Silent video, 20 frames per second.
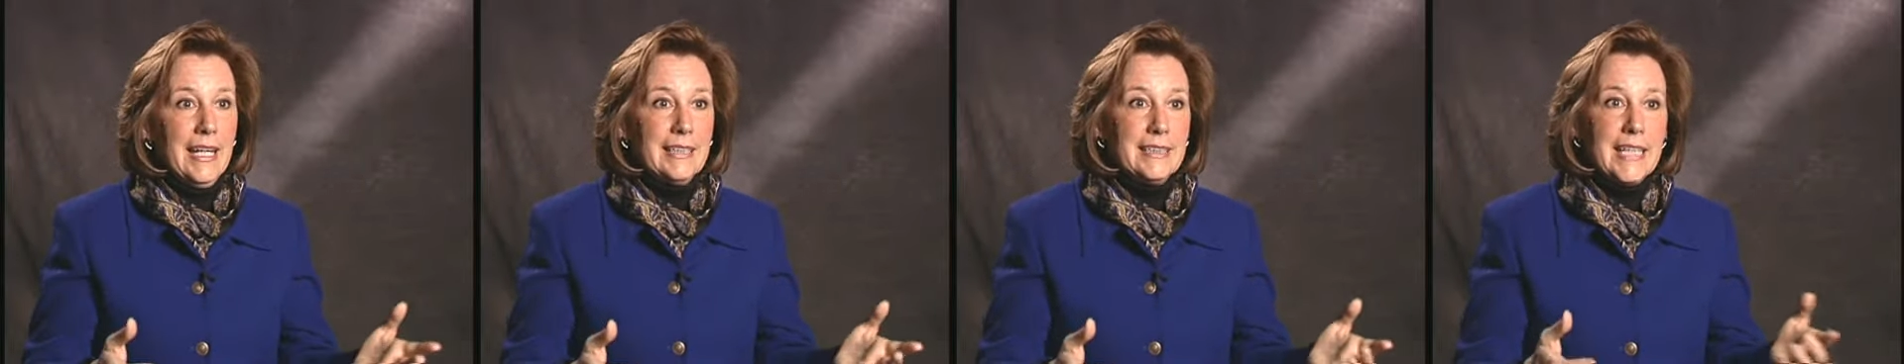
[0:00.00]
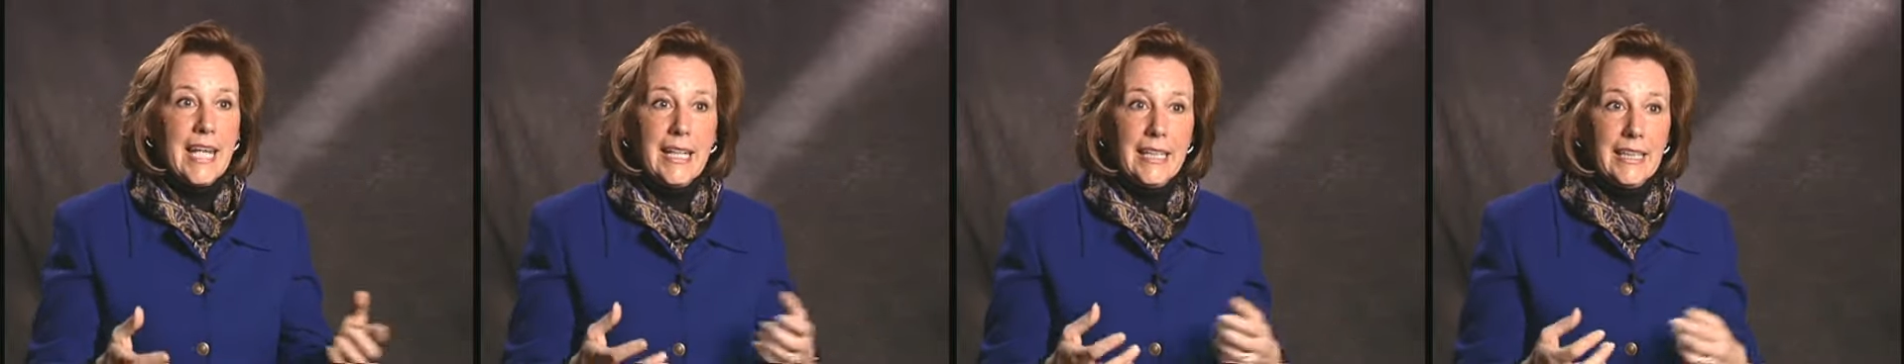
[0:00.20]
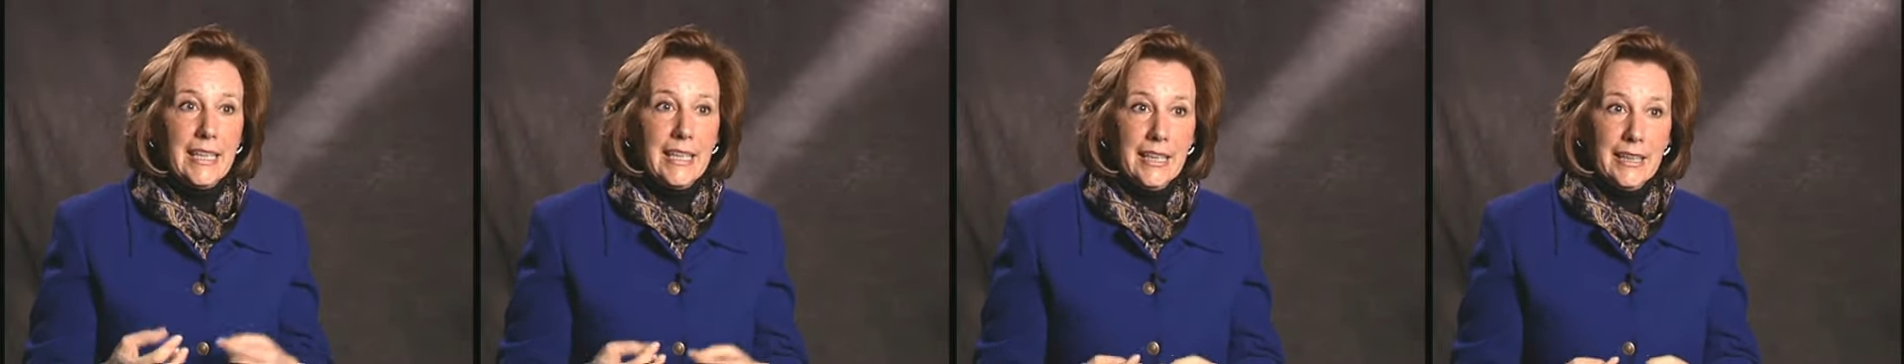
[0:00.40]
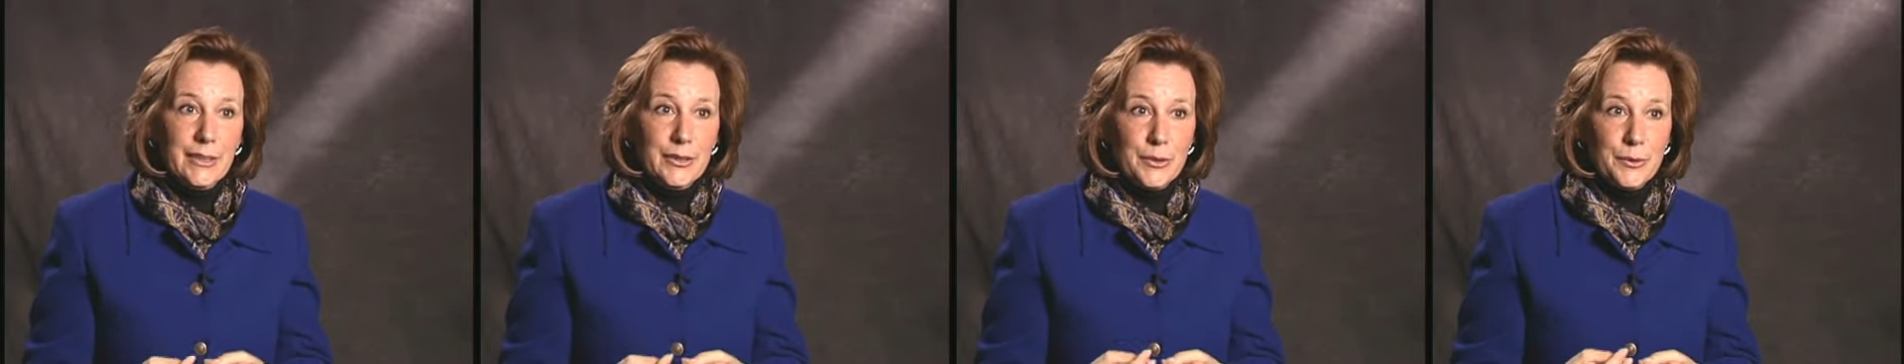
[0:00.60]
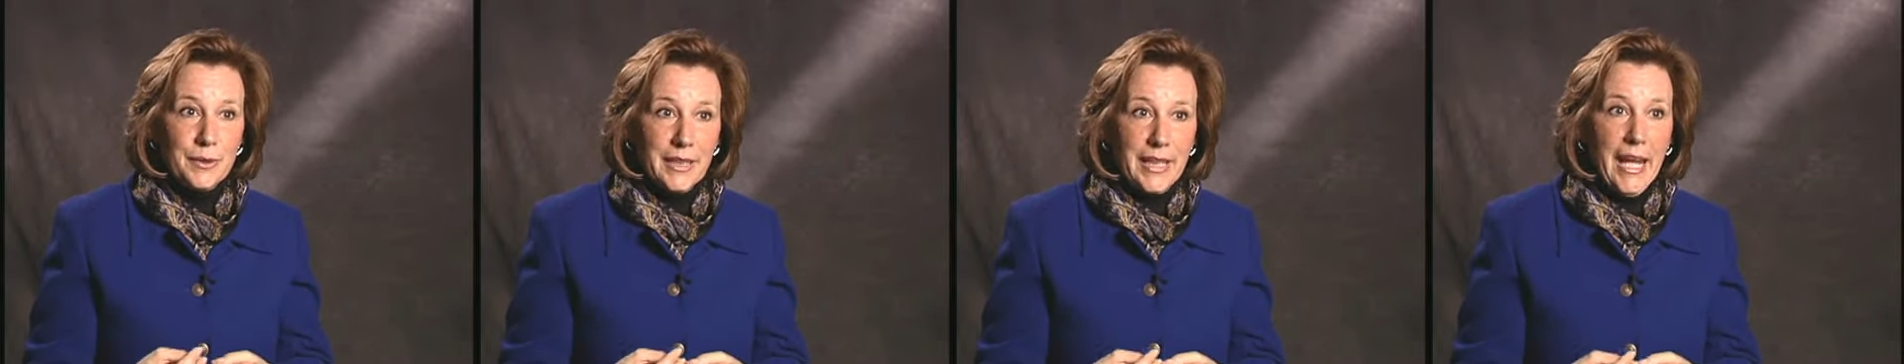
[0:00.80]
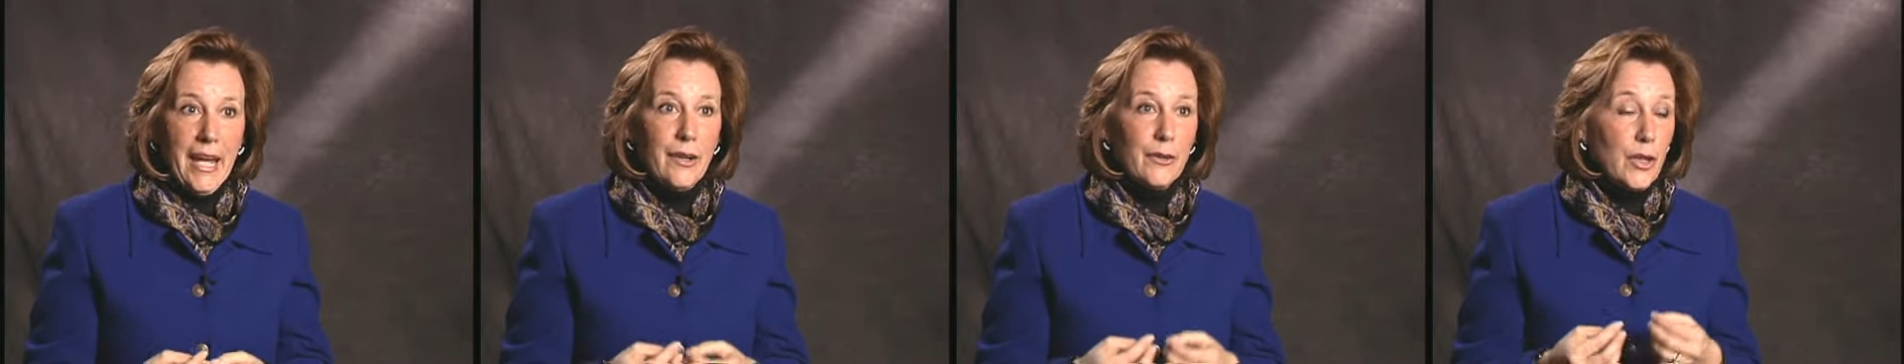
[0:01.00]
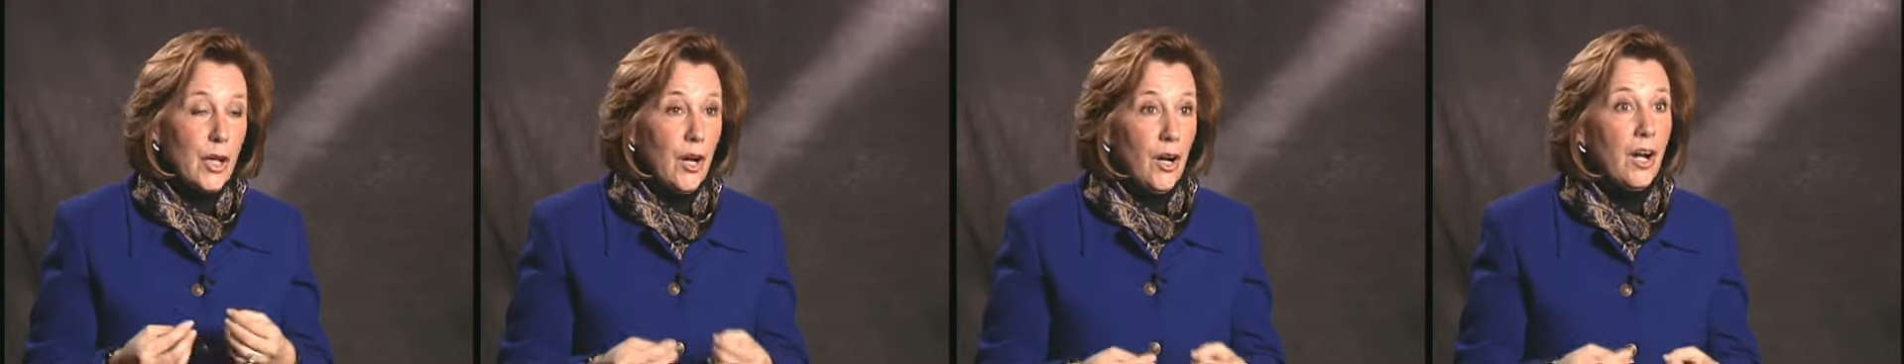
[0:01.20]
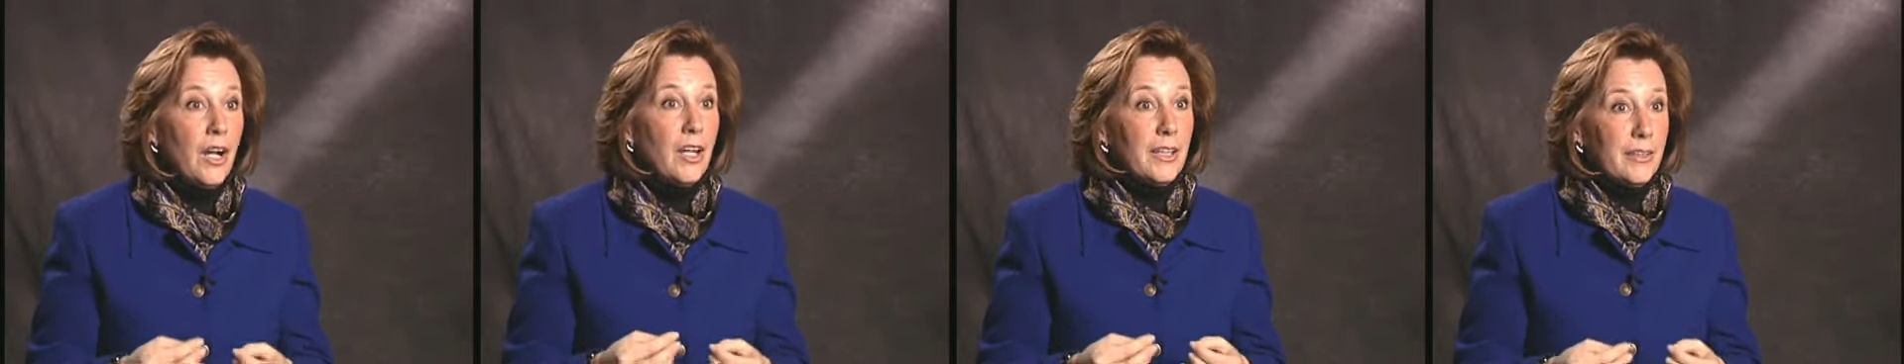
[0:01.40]
taking into account
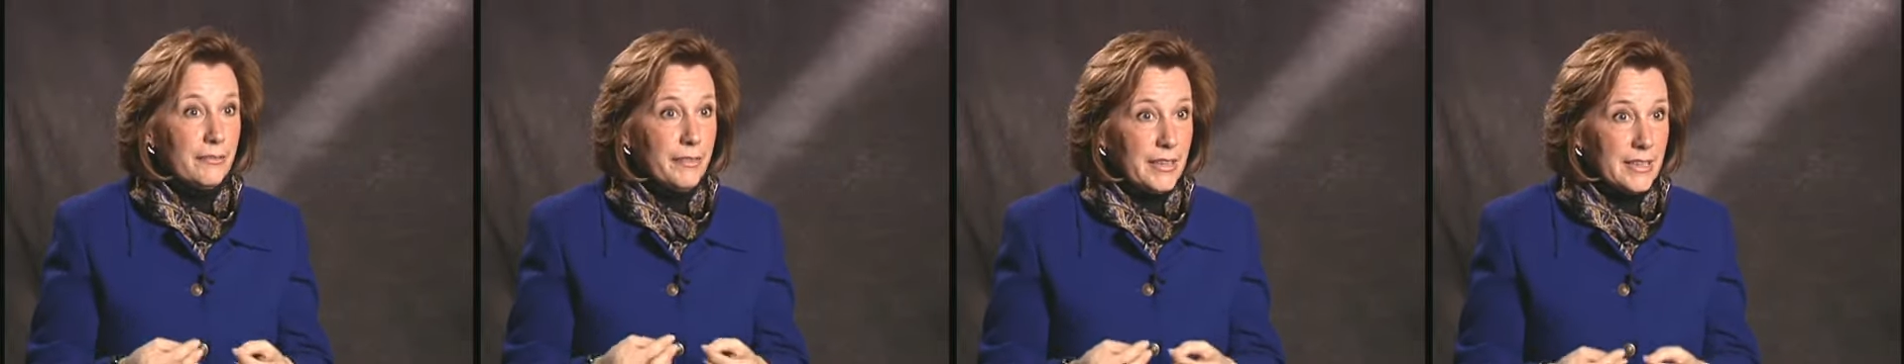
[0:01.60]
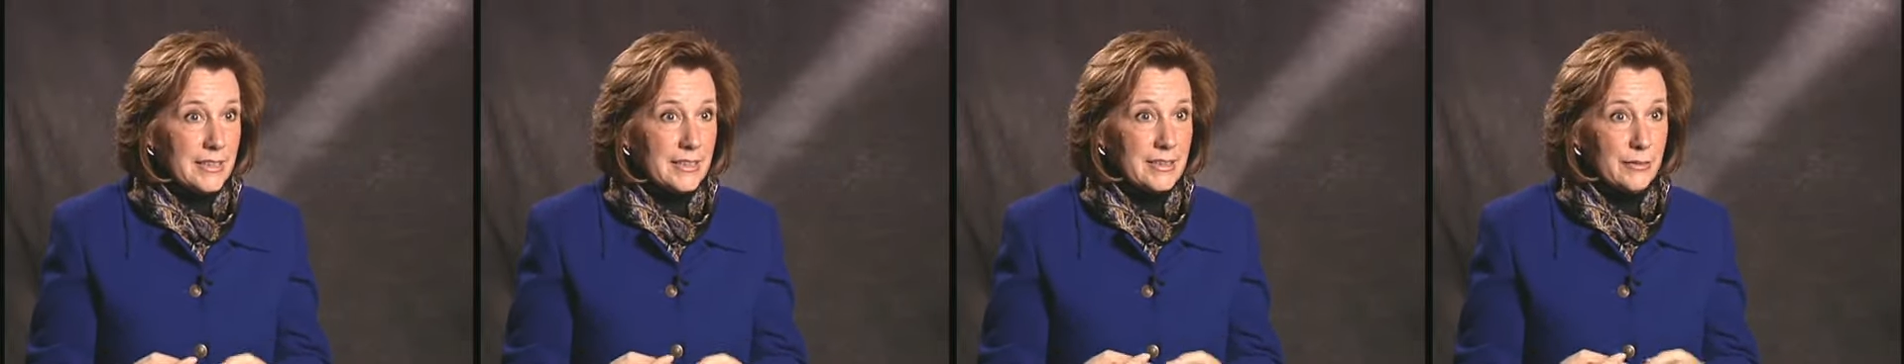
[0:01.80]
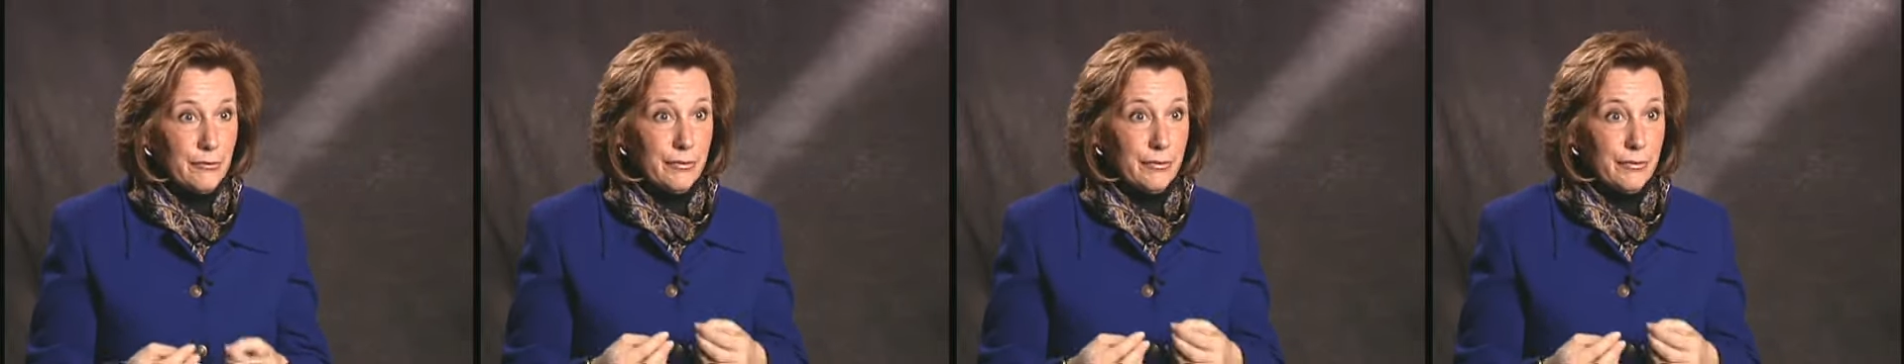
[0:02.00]
all of his